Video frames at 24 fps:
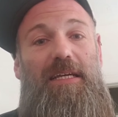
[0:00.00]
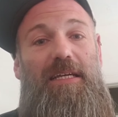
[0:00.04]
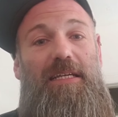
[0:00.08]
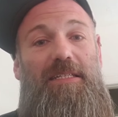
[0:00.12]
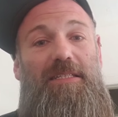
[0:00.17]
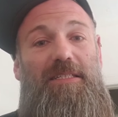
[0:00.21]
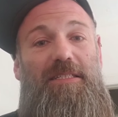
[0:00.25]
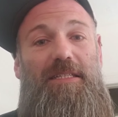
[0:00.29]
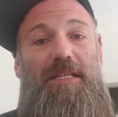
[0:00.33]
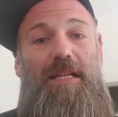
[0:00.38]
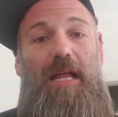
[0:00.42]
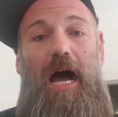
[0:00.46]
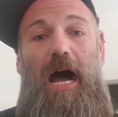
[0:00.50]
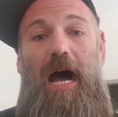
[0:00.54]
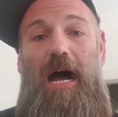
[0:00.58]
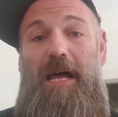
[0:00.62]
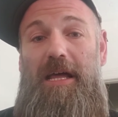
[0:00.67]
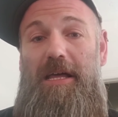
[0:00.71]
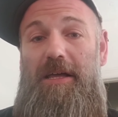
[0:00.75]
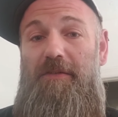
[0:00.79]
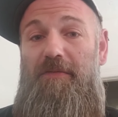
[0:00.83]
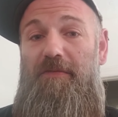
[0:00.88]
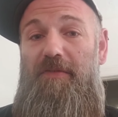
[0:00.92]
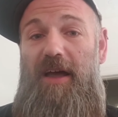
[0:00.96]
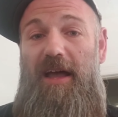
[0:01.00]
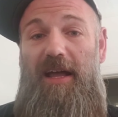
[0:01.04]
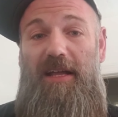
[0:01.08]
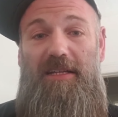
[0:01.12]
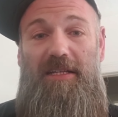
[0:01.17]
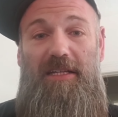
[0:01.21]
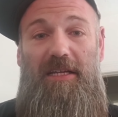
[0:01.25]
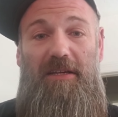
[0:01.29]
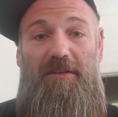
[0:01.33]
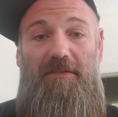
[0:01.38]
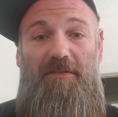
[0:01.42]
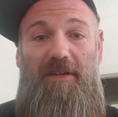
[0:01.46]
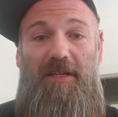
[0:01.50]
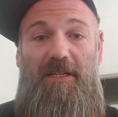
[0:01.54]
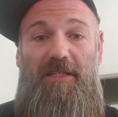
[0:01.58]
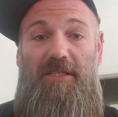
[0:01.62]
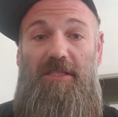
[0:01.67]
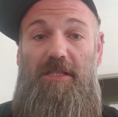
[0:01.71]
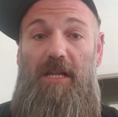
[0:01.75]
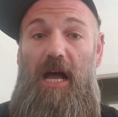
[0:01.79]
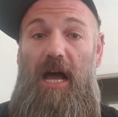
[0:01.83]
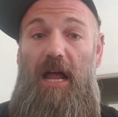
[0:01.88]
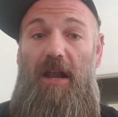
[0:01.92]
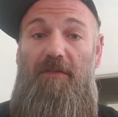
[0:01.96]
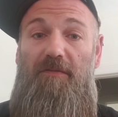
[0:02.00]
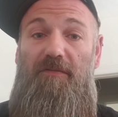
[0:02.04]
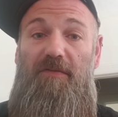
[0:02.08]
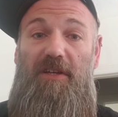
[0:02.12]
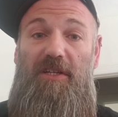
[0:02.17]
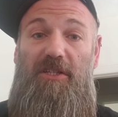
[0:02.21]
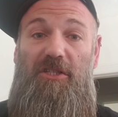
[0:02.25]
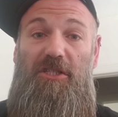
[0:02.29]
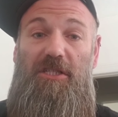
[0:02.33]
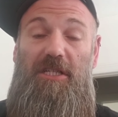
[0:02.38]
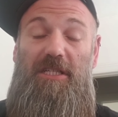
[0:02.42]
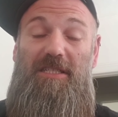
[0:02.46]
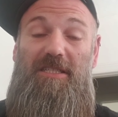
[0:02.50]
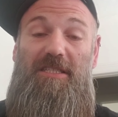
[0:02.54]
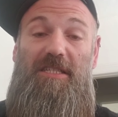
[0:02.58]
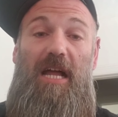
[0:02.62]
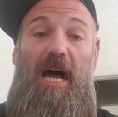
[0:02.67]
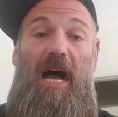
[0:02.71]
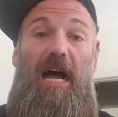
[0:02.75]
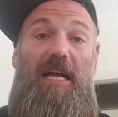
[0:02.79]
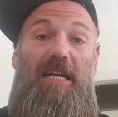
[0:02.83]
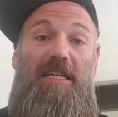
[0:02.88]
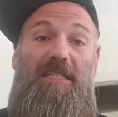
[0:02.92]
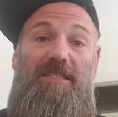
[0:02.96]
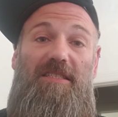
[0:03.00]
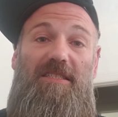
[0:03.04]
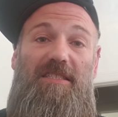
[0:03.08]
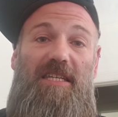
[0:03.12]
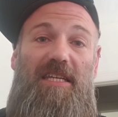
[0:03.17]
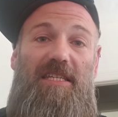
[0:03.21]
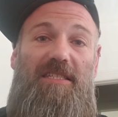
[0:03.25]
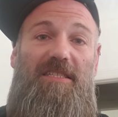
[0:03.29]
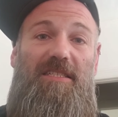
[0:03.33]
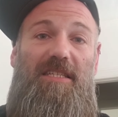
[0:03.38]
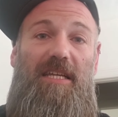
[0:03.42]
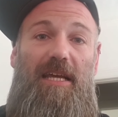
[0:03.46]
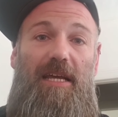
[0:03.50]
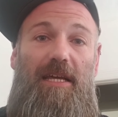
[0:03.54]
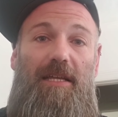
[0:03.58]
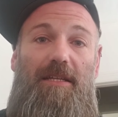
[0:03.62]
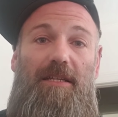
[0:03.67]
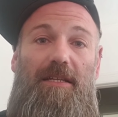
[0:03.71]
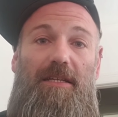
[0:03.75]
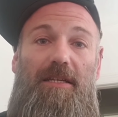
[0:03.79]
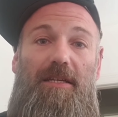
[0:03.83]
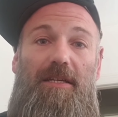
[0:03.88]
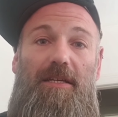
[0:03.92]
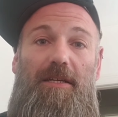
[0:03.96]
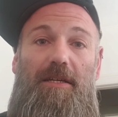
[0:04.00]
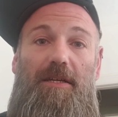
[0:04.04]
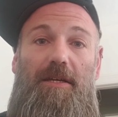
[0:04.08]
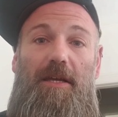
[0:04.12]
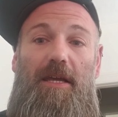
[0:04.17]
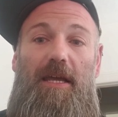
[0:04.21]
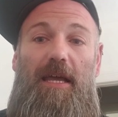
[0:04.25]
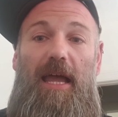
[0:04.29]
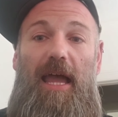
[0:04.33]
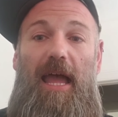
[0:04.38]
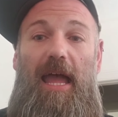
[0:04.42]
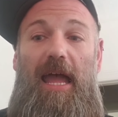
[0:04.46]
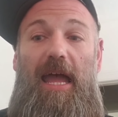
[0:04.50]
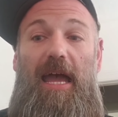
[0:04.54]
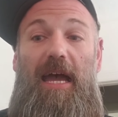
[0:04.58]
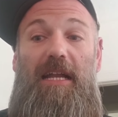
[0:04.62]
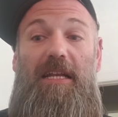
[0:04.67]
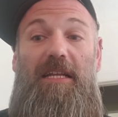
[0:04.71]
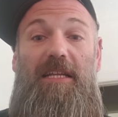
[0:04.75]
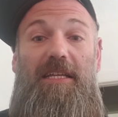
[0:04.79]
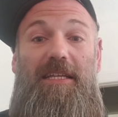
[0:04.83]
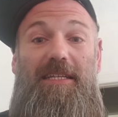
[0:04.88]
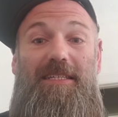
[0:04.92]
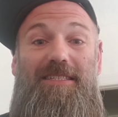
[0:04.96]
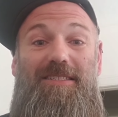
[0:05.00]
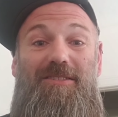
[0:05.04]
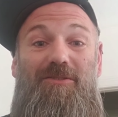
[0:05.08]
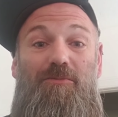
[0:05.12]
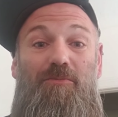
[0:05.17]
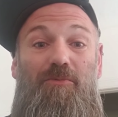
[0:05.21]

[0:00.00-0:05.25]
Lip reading: is not effective, it's not efficient, it's not consistent, and he's